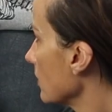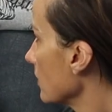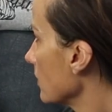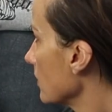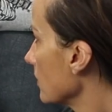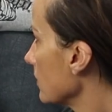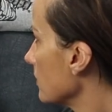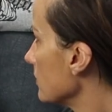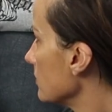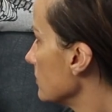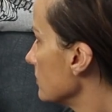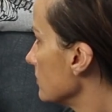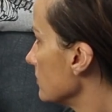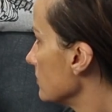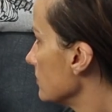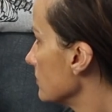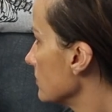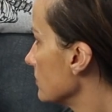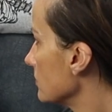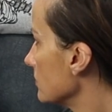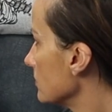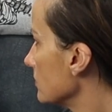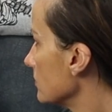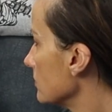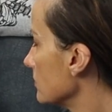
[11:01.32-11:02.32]

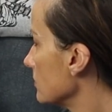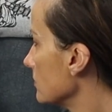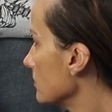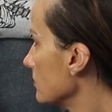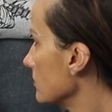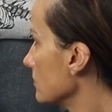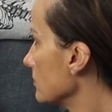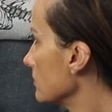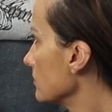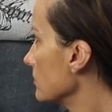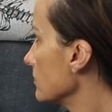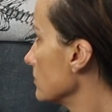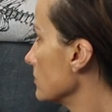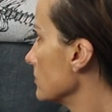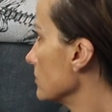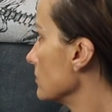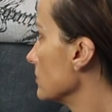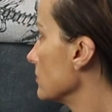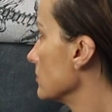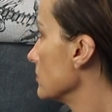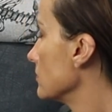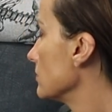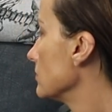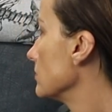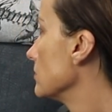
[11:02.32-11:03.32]

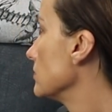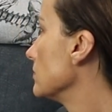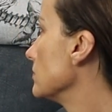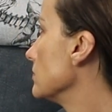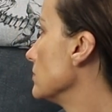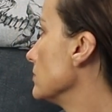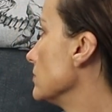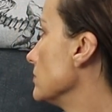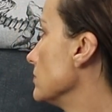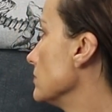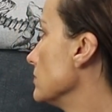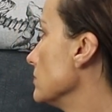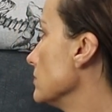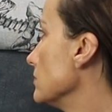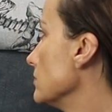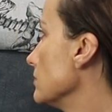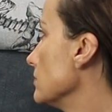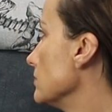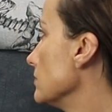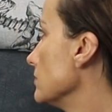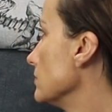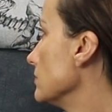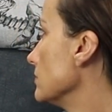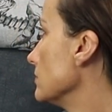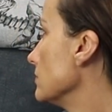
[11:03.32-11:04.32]

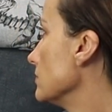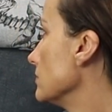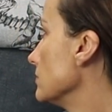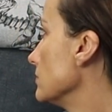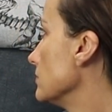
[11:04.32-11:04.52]
No words are spoken by the person on screen.